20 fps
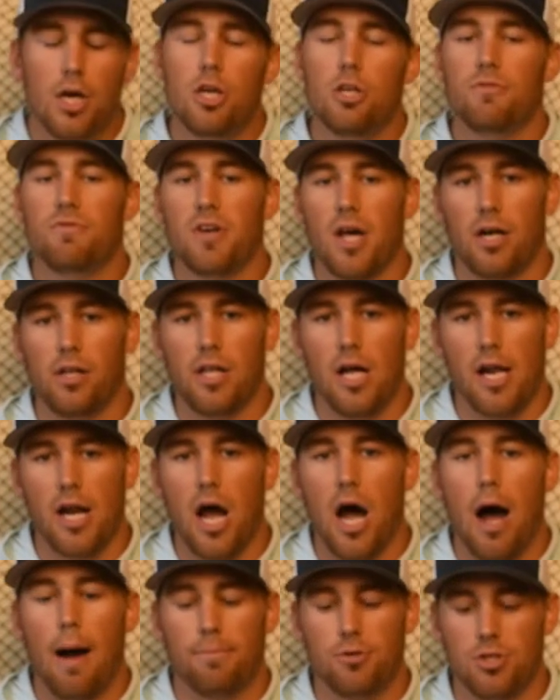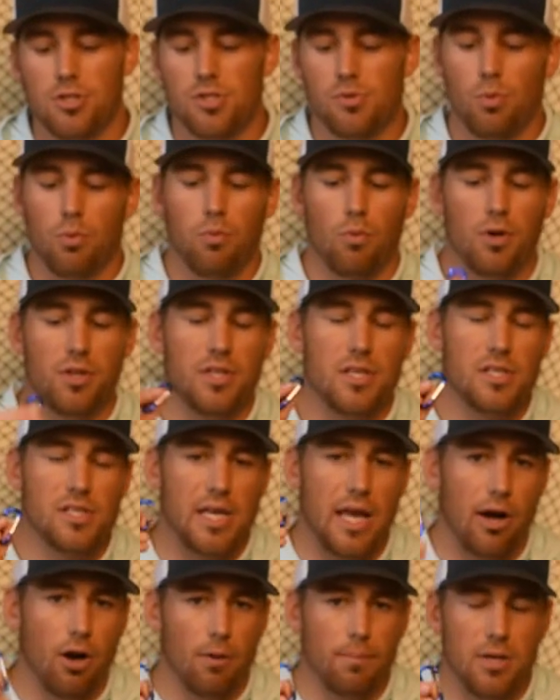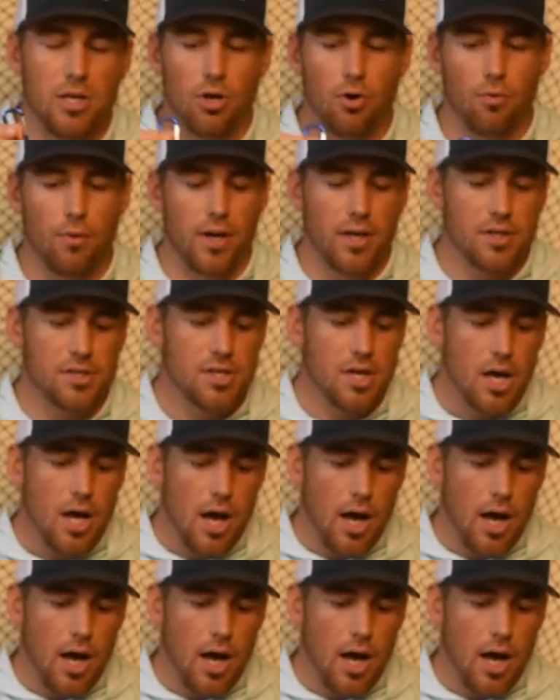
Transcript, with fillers: You've got a lot of options with one of these carabiner rings.